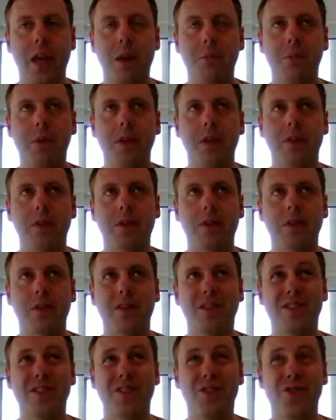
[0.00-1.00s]
ambient
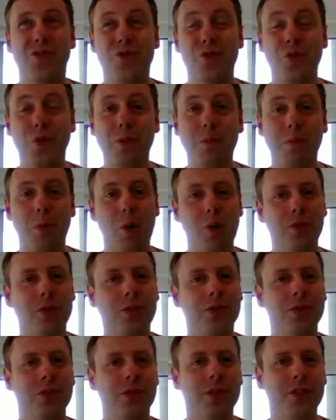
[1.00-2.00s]

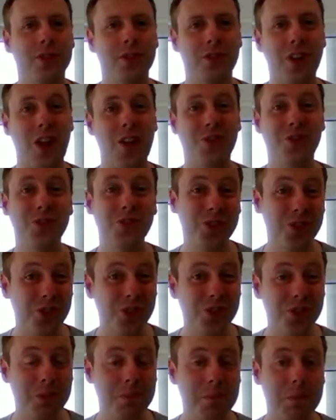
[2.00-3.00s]
jukebox sound
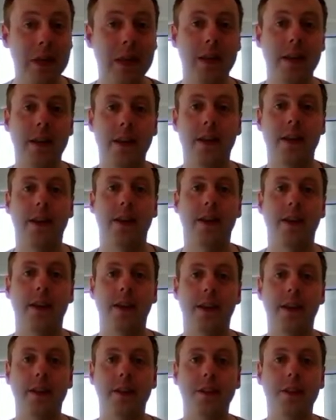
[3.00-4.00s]
system,
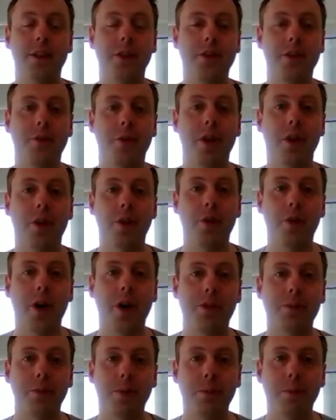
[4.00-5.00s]
intended to run on a
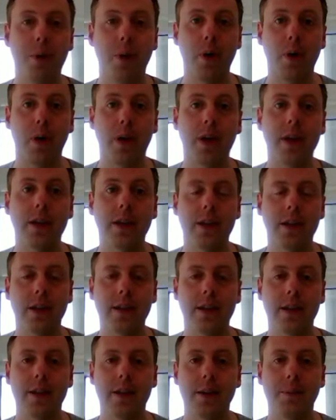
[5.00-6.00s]
Raspberry Pi.
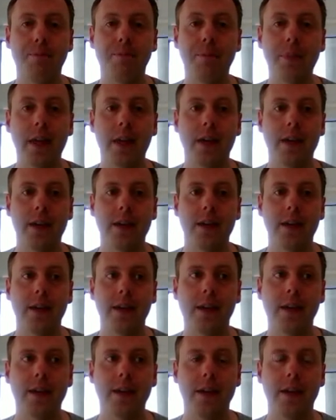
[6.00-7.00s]

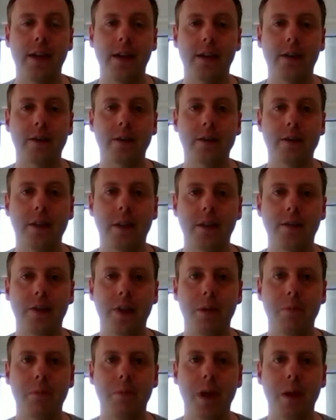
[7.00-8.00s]
Now, none of
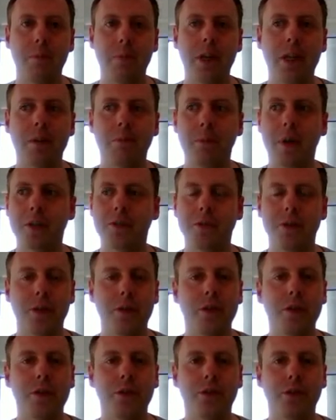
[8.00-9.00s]
that may mean much to
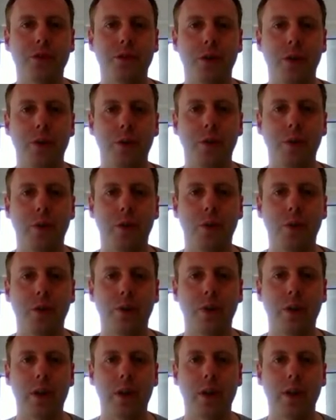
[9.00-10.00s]
you,
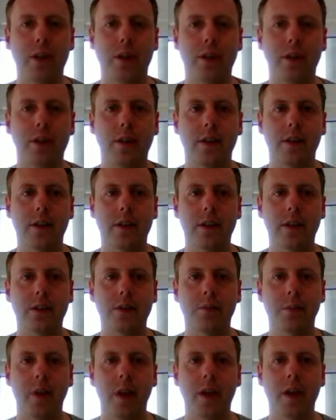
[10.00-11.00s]
so I'll
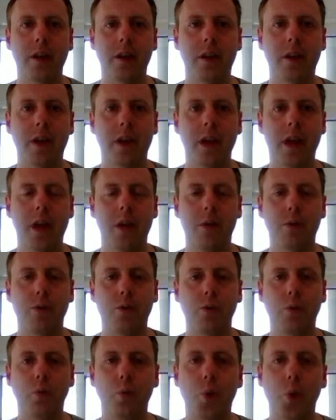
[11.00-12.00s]
explain how it
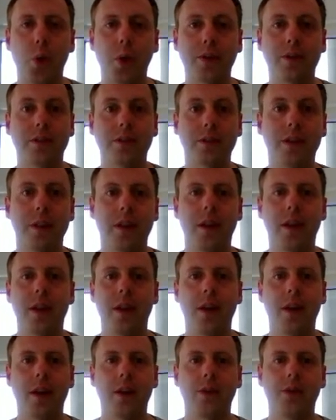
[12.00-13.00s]
all works.
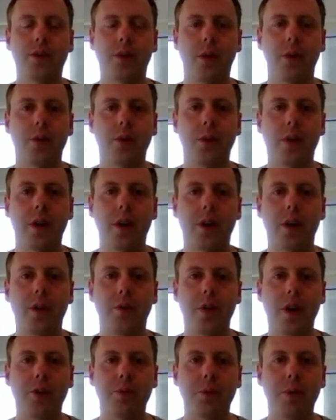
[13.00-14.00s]
So, a
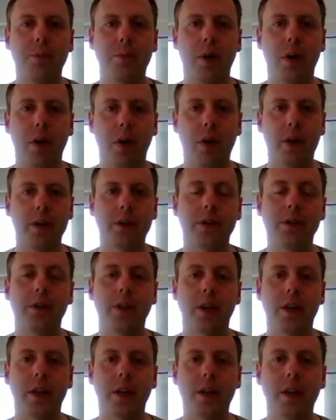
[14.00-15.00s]
Raspberry Pi is
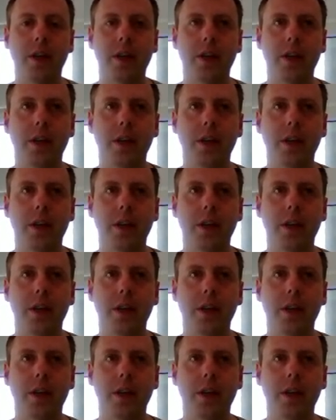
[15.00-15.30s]
a